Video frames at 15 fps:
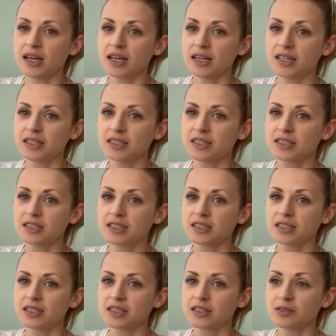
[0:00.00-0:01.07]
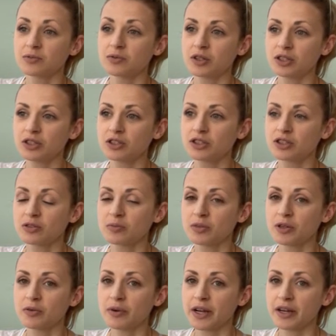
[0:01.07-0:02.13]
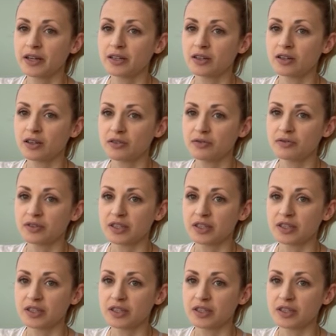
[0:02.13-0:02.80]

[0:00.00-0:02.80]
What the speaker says: And what you should be aware of